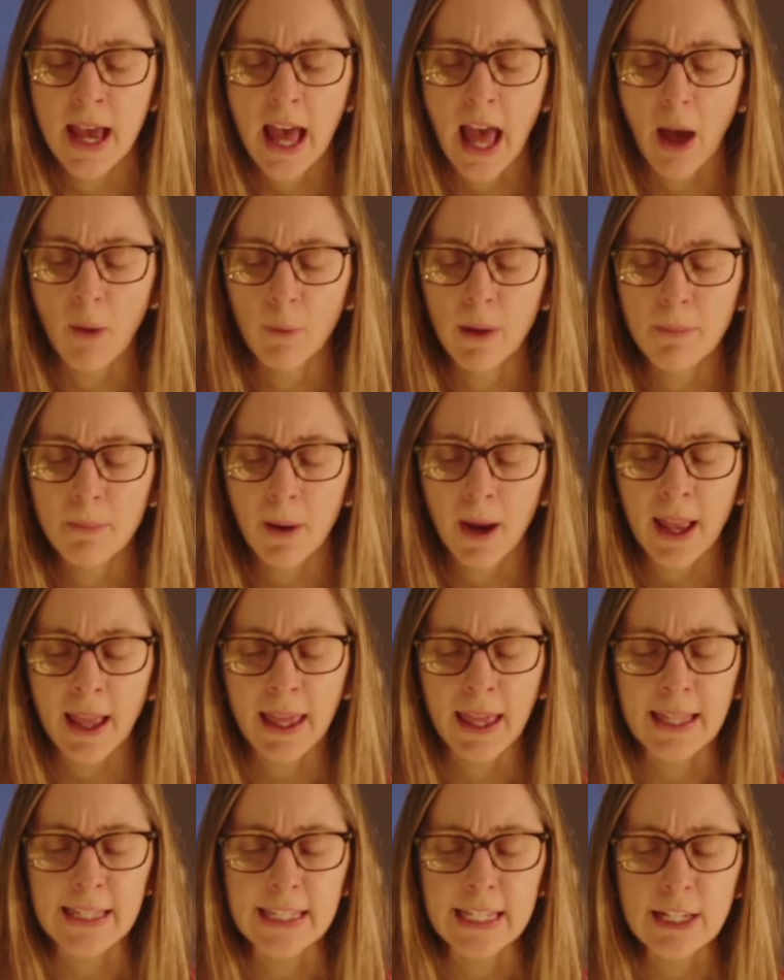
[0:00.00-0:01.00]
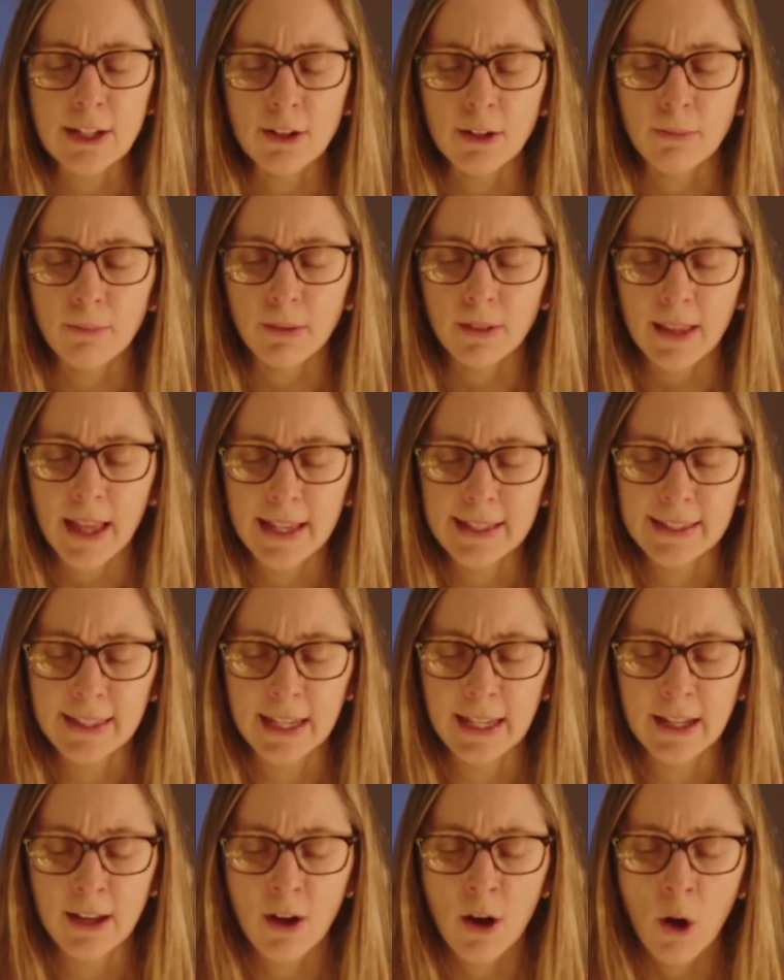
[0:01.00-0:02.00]
And we pray a continued
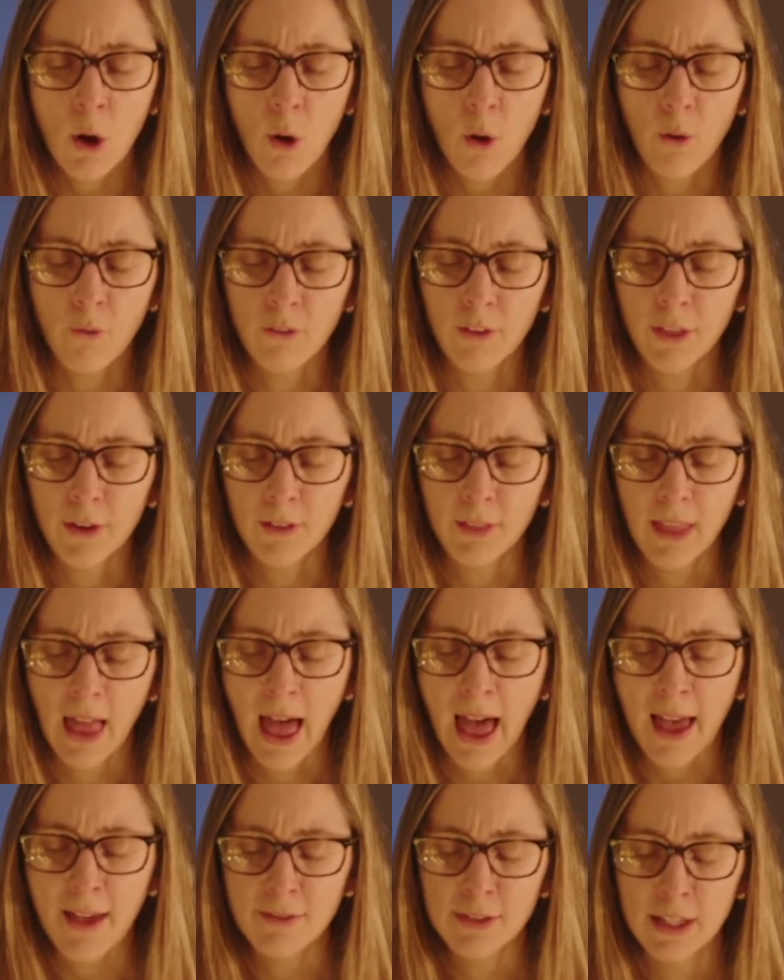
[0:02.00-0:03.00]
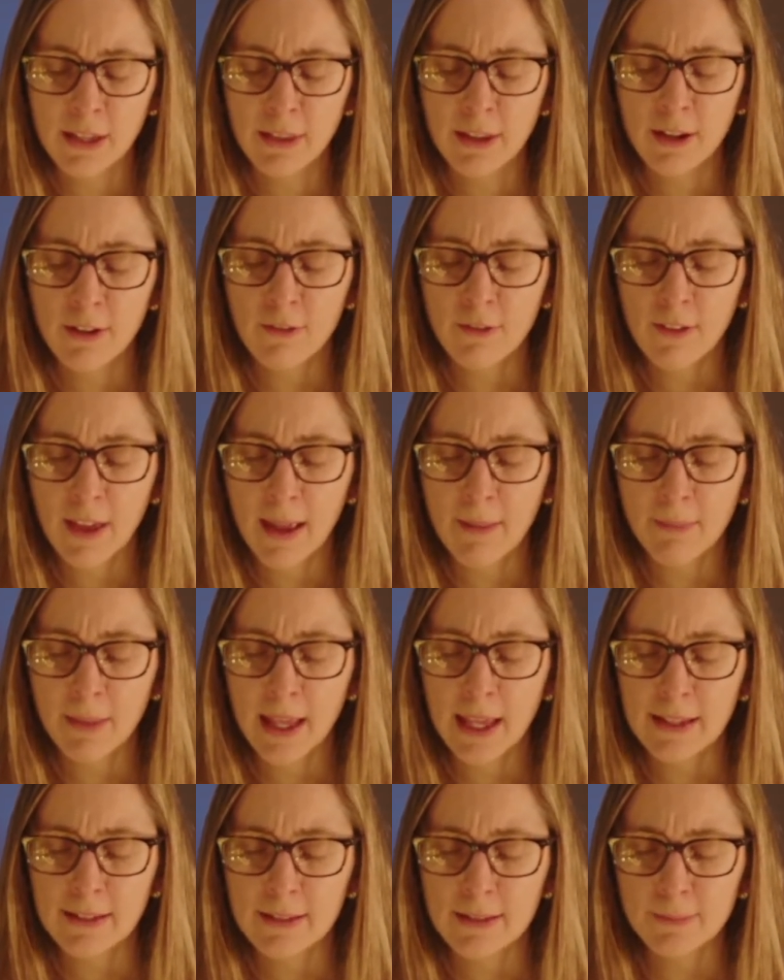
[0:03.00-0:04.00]
blessing over their lives and their
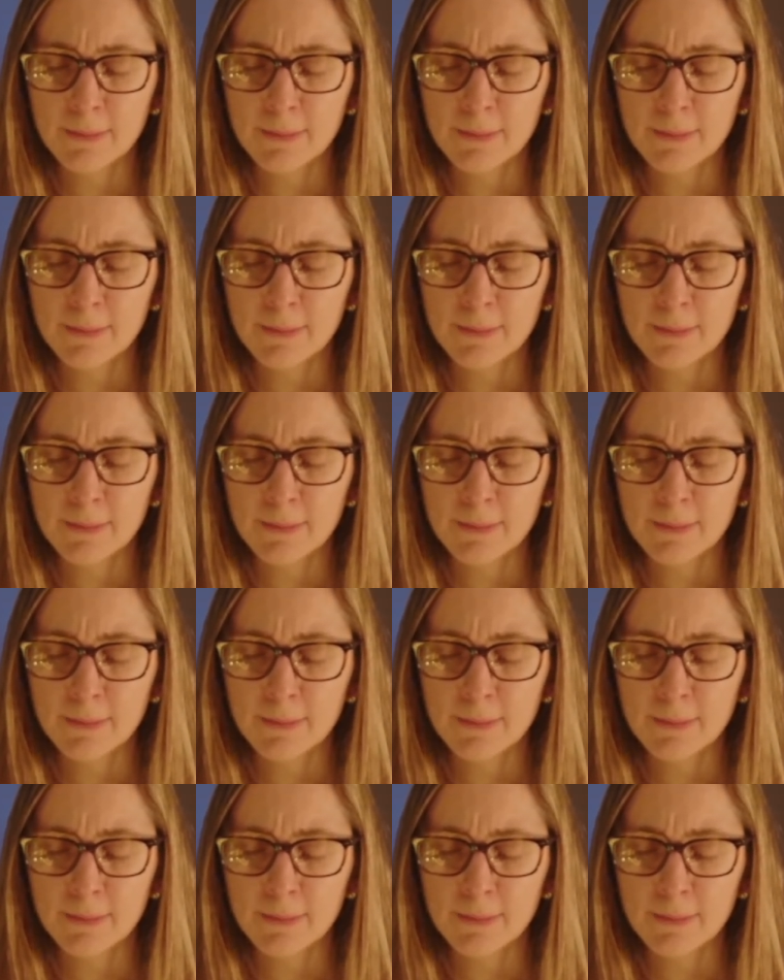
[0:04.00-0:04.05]
families.